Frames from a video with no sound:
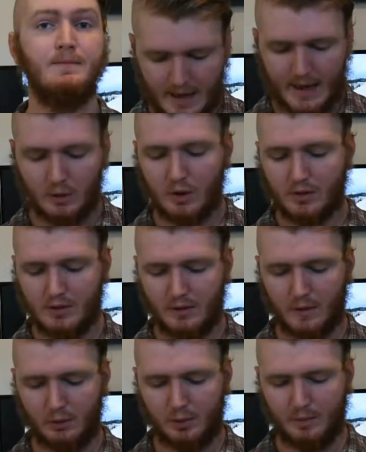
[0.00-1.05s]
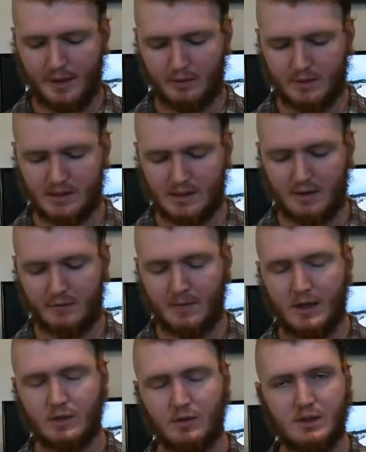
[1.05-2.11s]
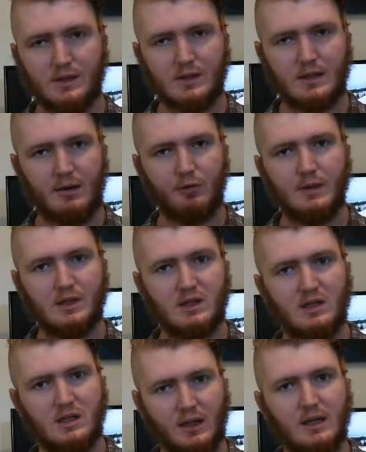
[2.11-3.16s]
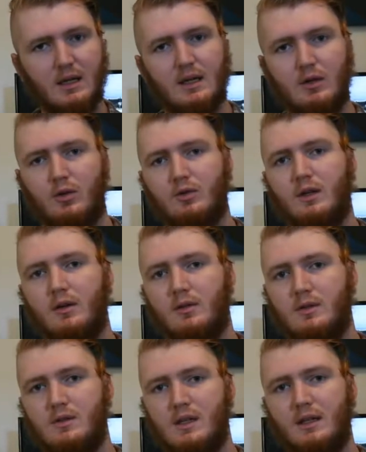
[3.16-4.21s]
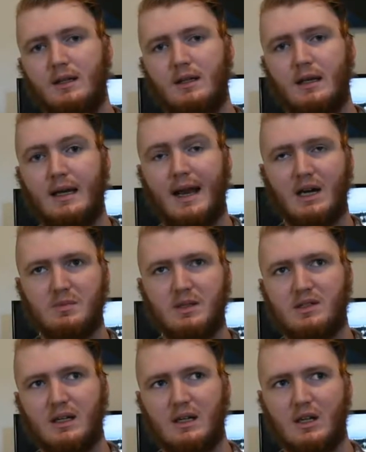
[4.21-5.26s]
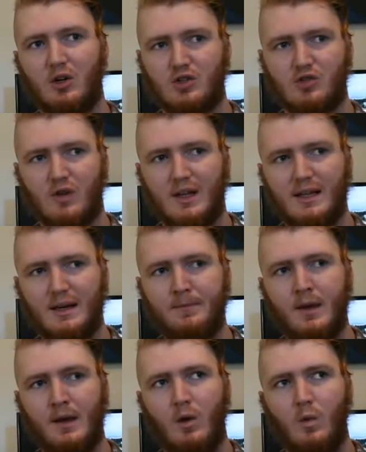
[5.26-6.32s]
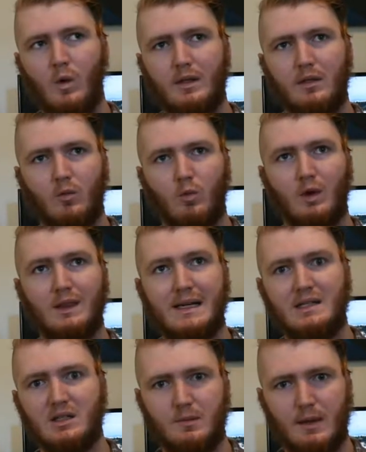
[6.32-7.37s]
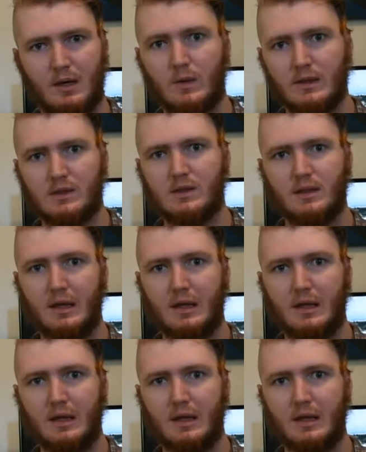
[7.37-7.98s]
How long do the little blue penguins live? So this has never been studied in Aotearoa, New Zealand. It has been studied in Australia with related penguins.